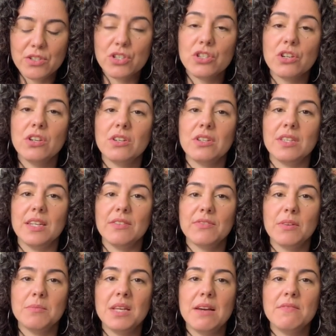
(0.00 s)
journaling
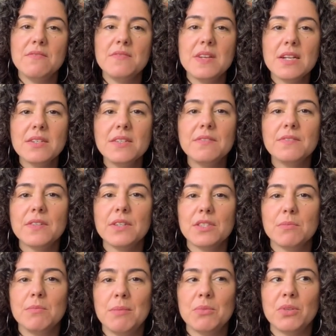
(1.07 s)
from that very first
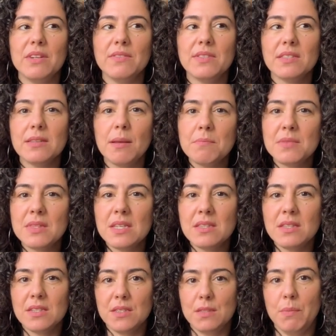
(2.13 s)
memory of something
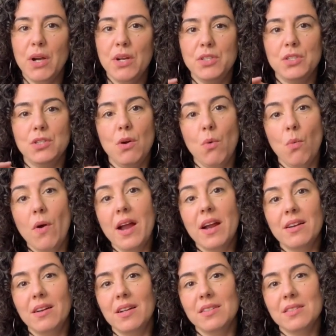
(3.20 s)
that sparked your
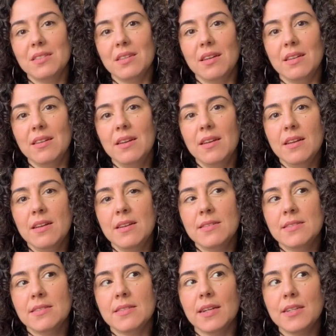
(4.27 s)
awareness that
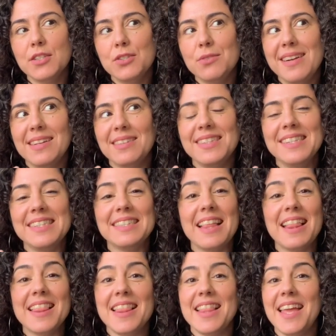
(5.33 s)
sexuality is a
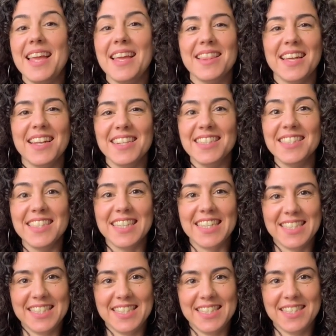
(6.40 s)
thing that
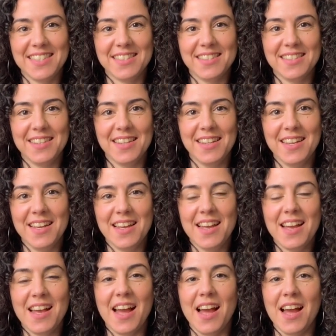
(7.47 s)
exists.
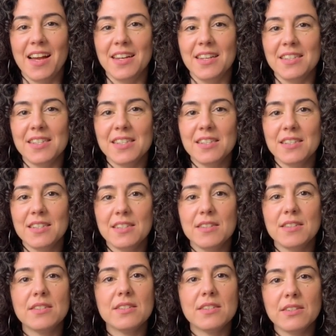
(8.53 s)
And
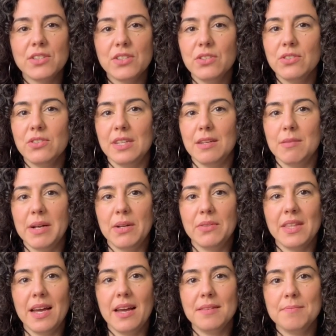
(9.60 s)
start journaling about
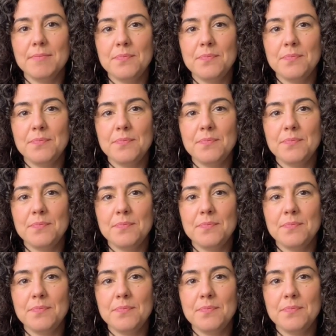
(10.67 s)
that.